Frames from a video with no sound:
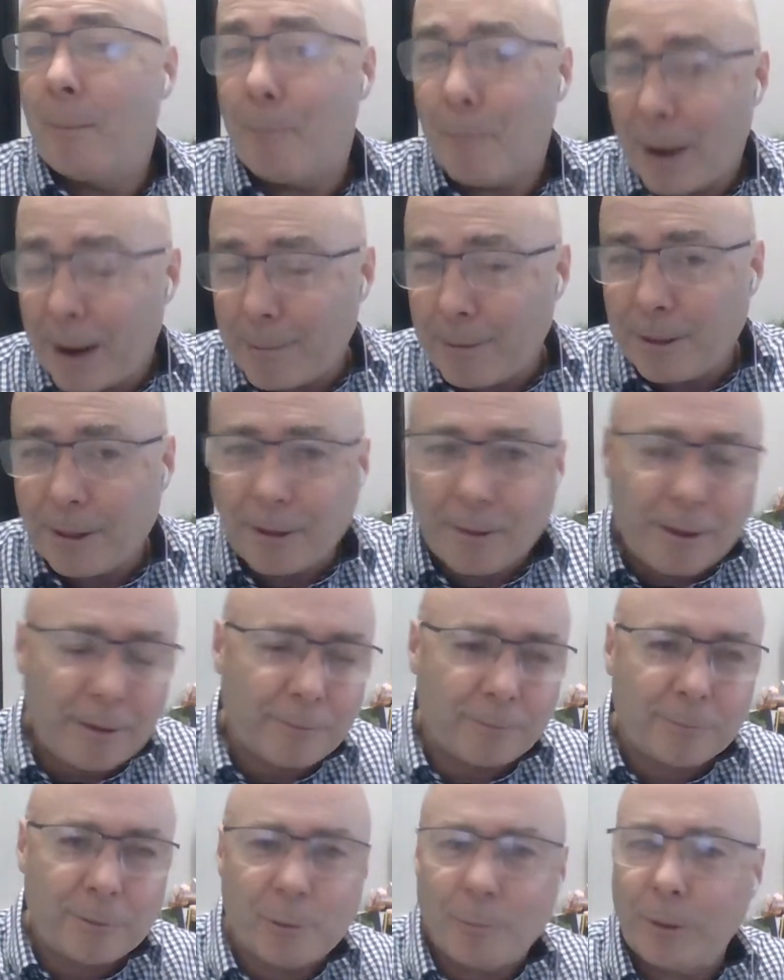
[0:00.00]
Maybe
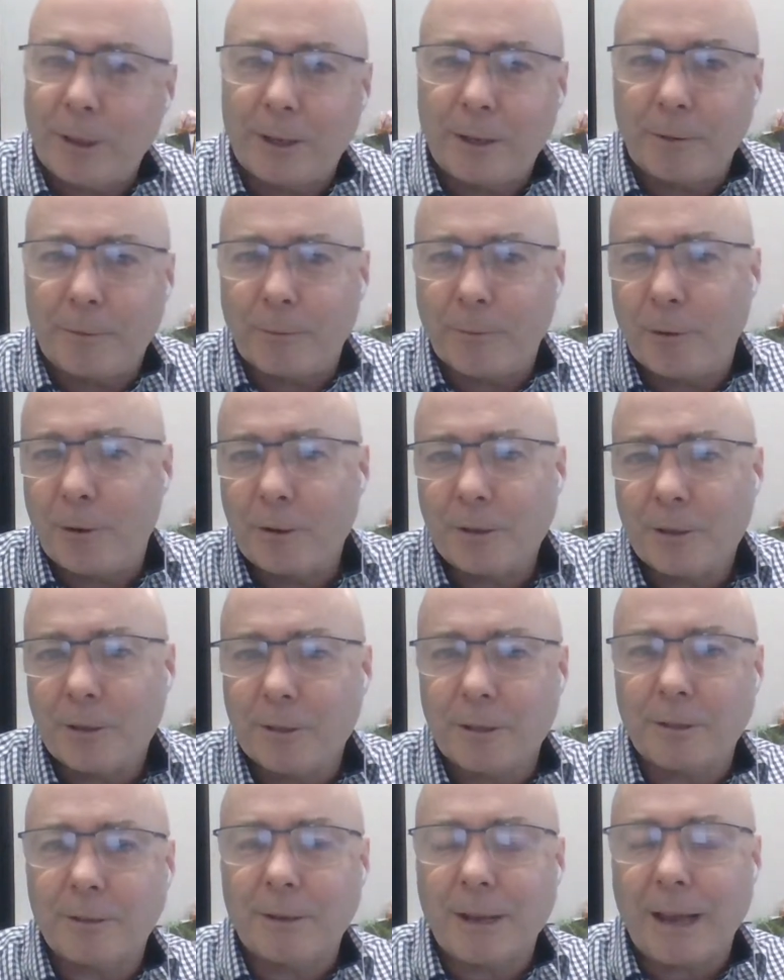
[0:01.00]
that completely
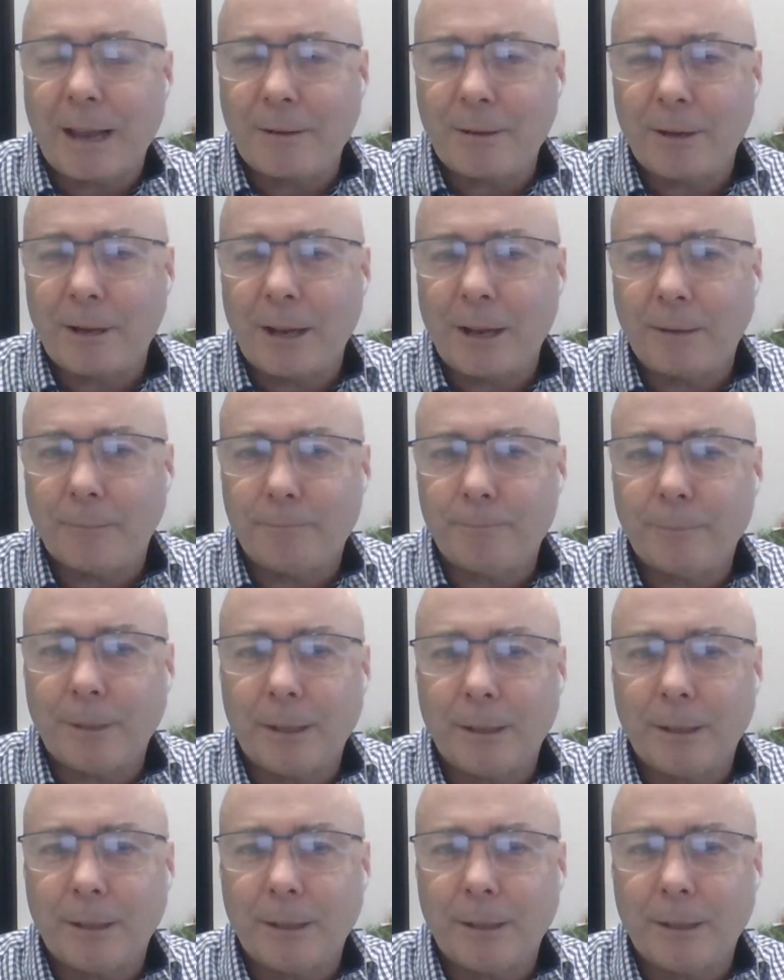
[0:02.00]
reverses, and you get